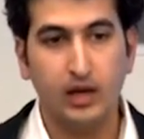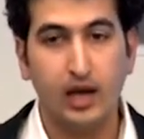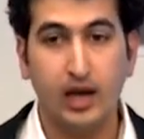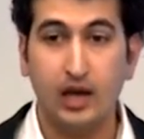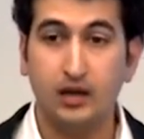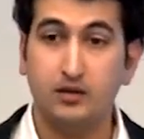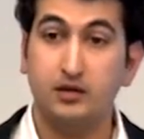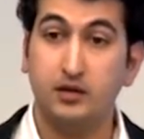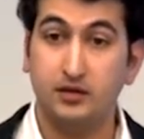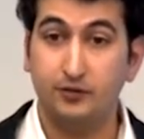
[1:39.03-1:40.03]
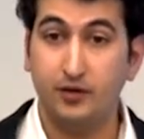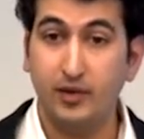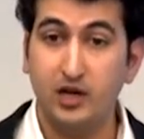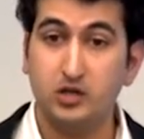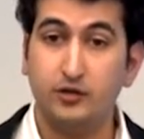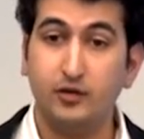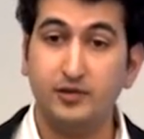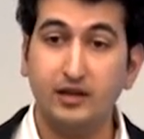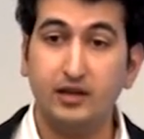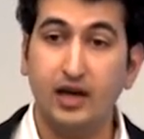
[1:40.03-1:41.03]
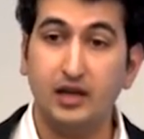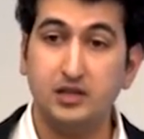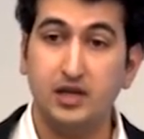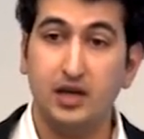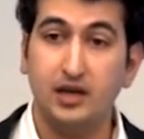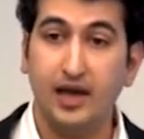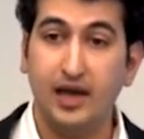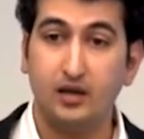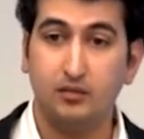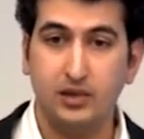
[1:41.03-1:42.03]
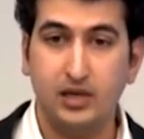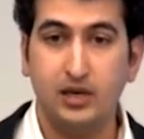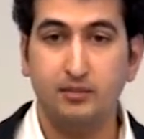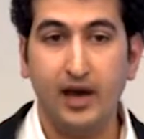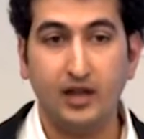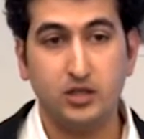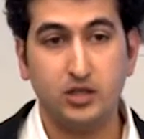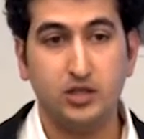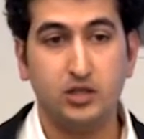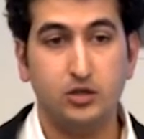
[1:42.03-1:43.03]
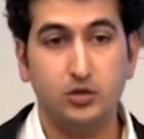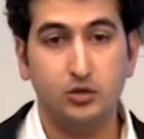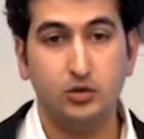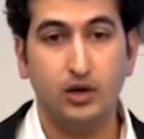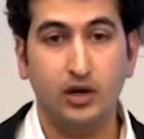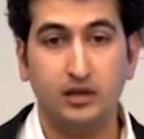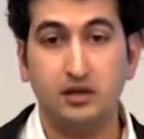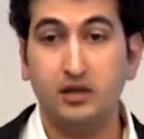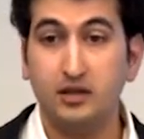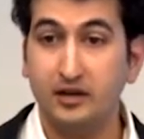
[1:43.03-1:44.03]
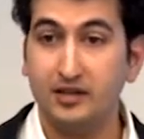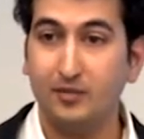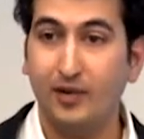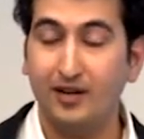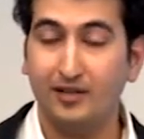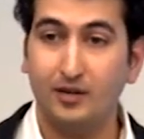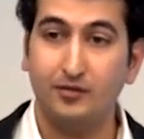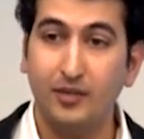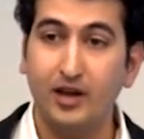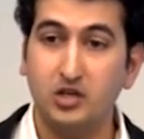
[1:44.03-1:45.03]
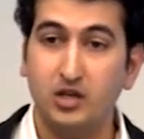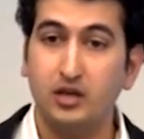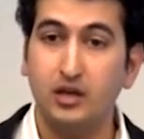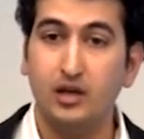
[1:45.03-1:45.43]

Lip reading: And this information from satellites can be matched to the declared land parcel information